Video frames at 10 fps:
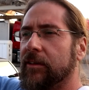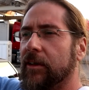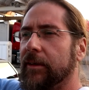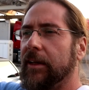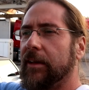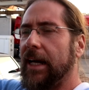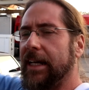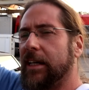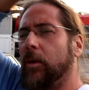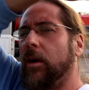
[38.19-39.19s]
So either
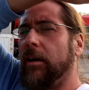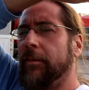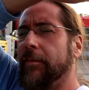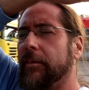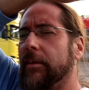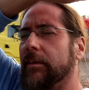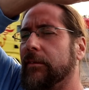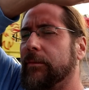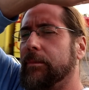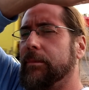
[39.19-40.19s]
I go off
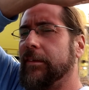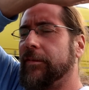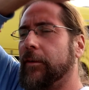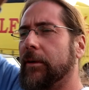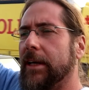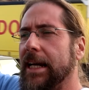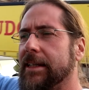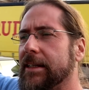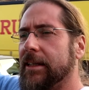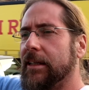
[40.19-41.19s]
before
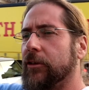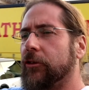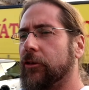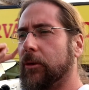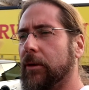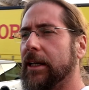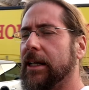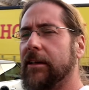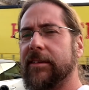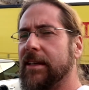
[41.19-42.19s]
that and then it's
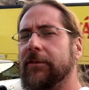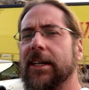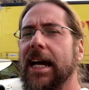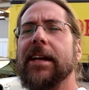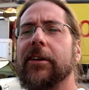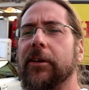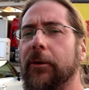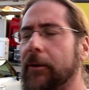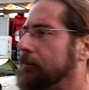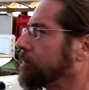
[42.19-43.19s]
shorter or something, I don't
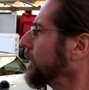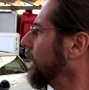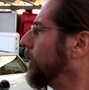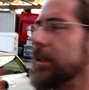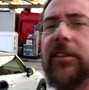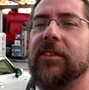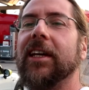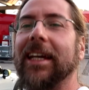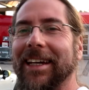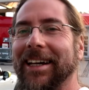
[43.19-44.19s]
know. We'll
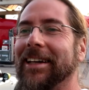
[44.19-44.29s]
see.